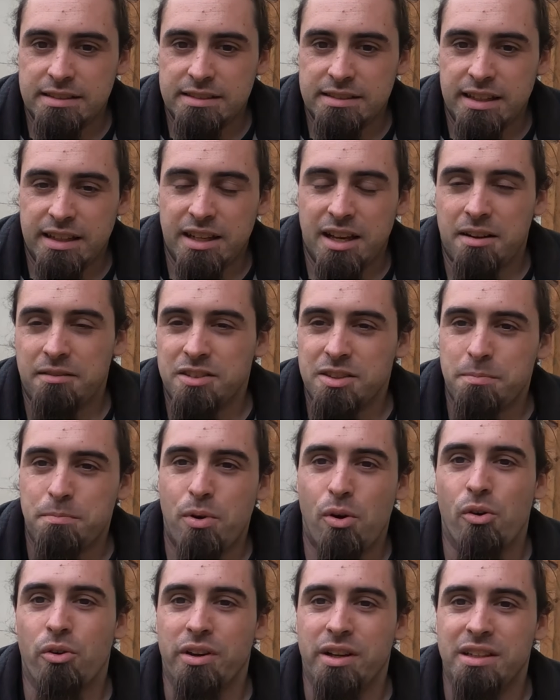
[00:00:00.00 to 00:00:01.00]
there comes a
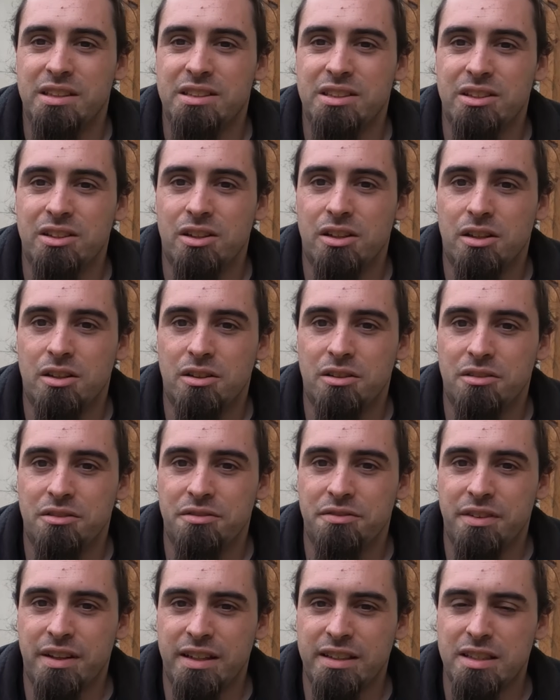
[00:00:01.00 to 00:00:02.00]
point
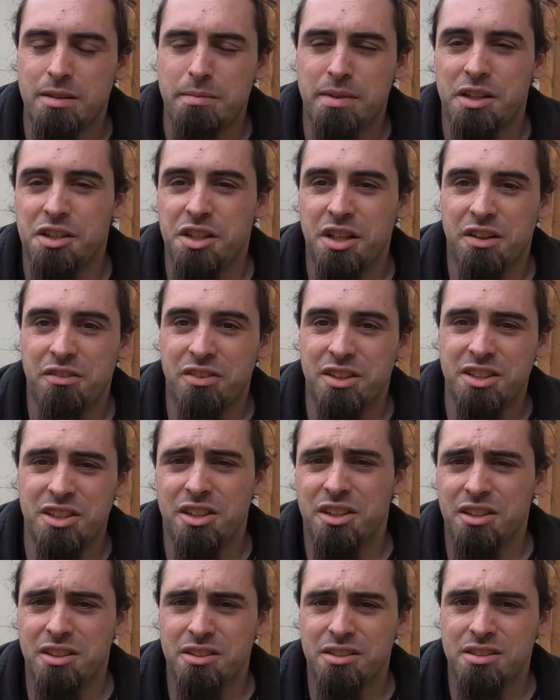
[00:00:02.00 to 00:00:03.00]
of diminishing
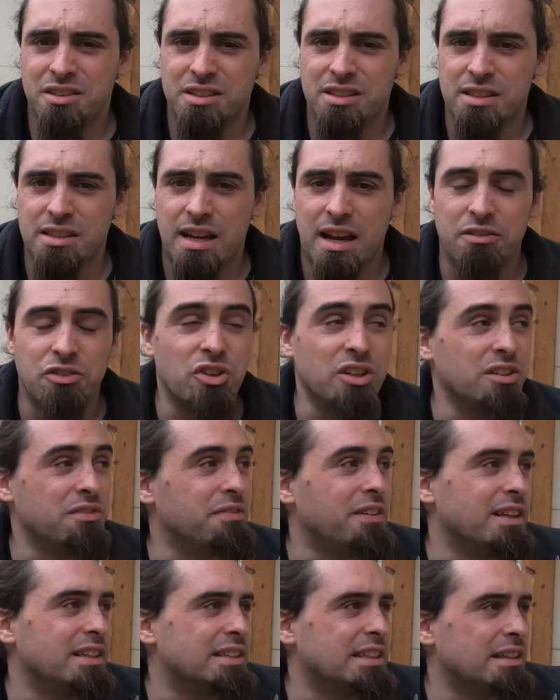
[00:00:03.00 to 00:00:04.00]
returns. I'm trying to
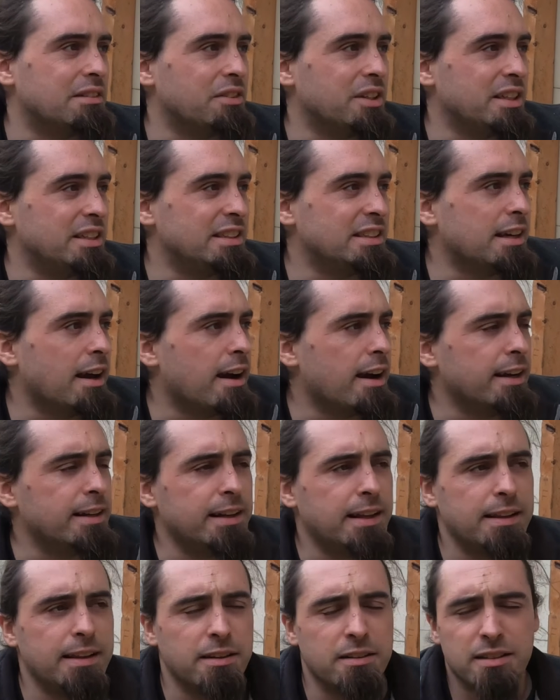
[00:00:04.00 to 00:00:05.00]
fix every
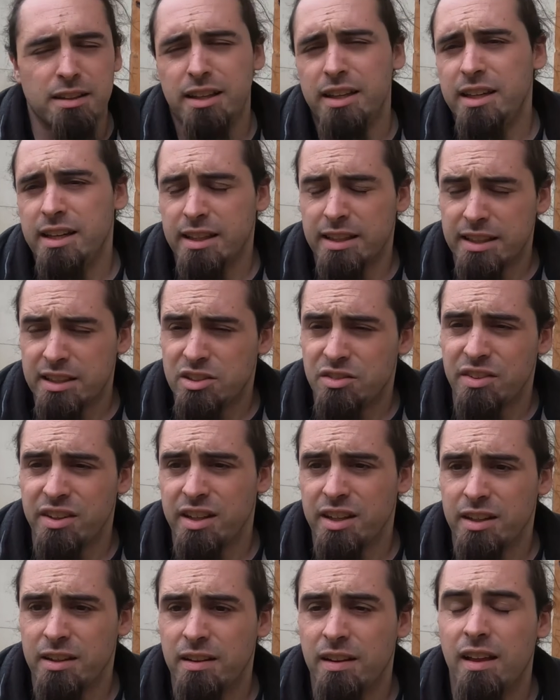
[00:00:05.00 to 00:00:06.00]
tiny little leak in this
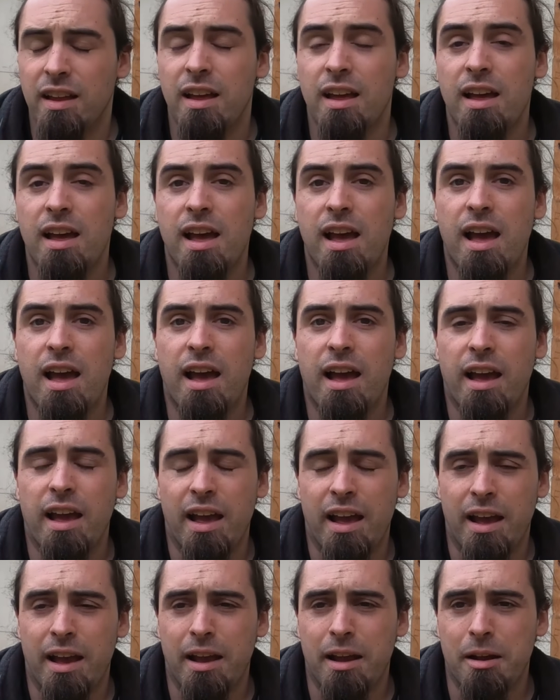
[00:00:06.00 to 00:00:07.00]
thing,
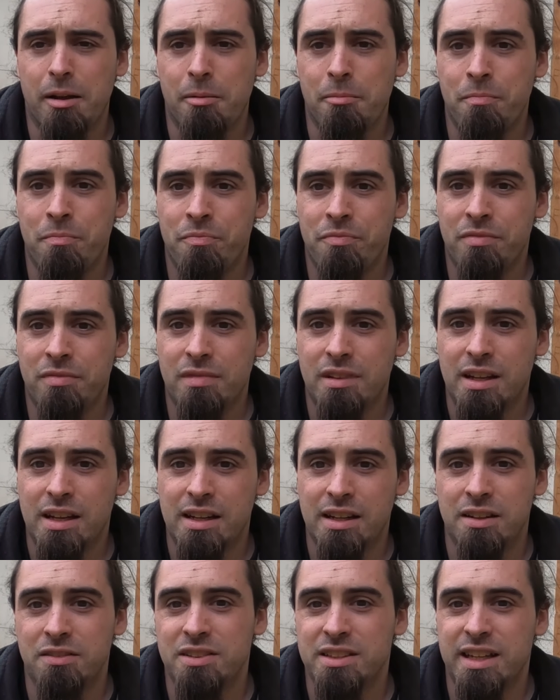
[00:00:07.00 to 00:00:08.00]
and
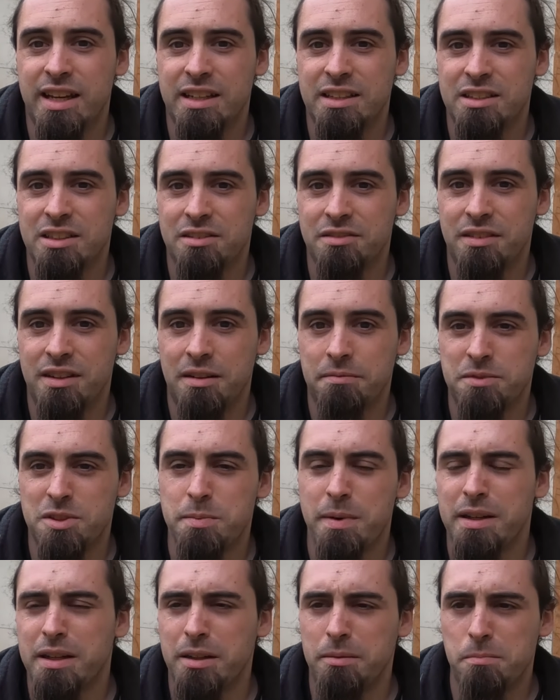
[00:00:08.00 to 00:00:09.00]
it comes a case of I'm
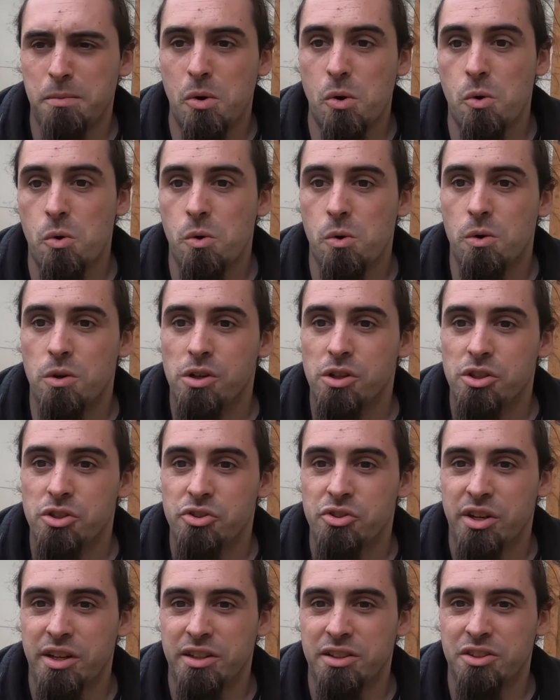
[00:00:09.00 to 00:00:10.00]
spending more
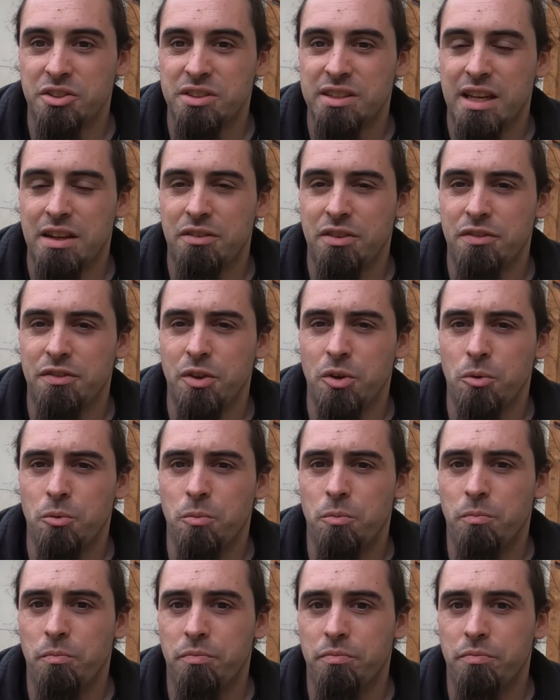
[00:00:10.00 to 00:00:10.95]
trying to save a few